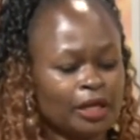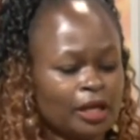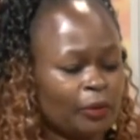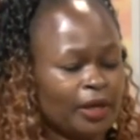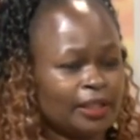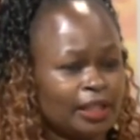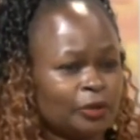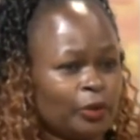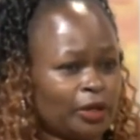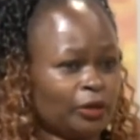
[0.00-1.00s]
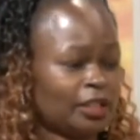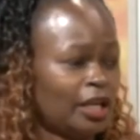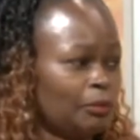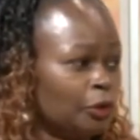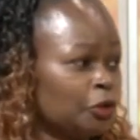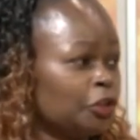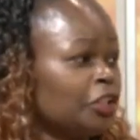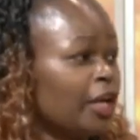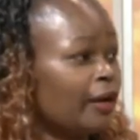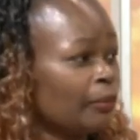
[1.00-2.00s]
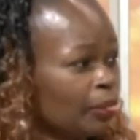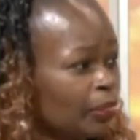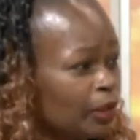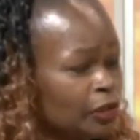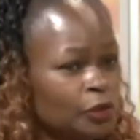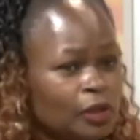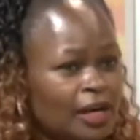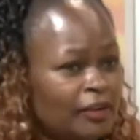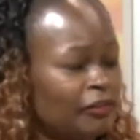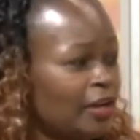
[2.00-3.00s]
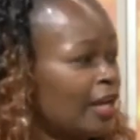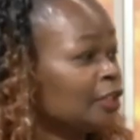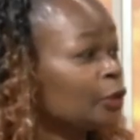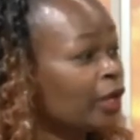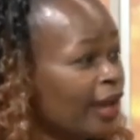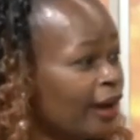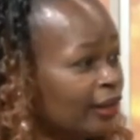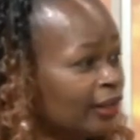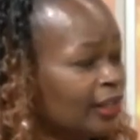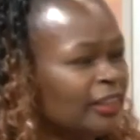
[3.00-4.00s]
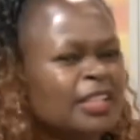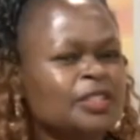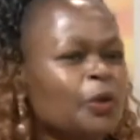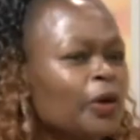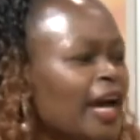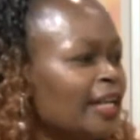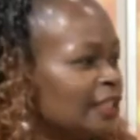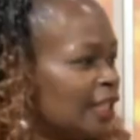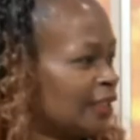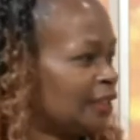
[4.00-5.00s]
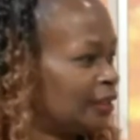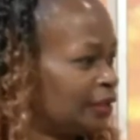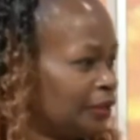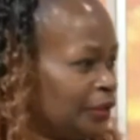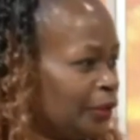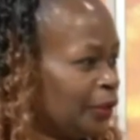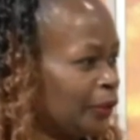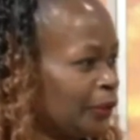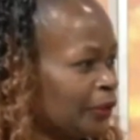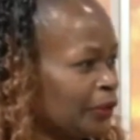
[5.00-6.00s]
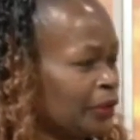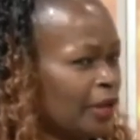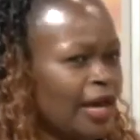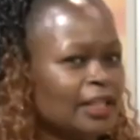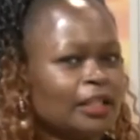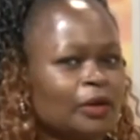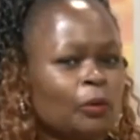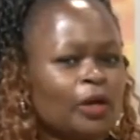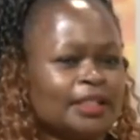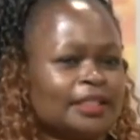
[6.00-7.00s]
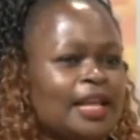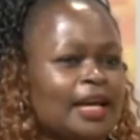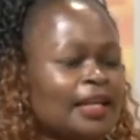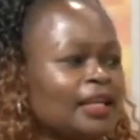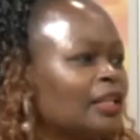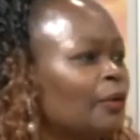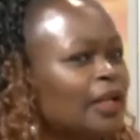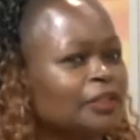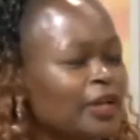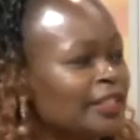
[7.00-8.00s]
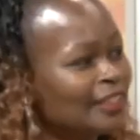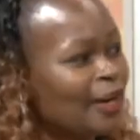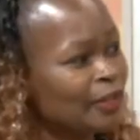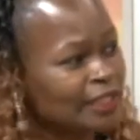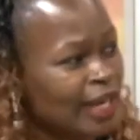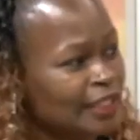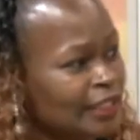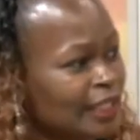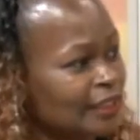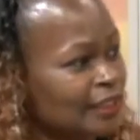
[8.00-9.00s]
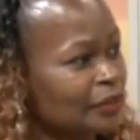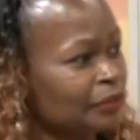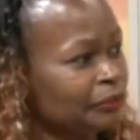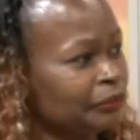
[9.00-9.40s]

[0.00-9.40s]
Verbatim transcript: in a way that we are not able to share, to love and to care. Mm-hmm. There is no kindness, mm-hmm. you know. Mm-hmm. And the, what is lacking in the world right now is kindness.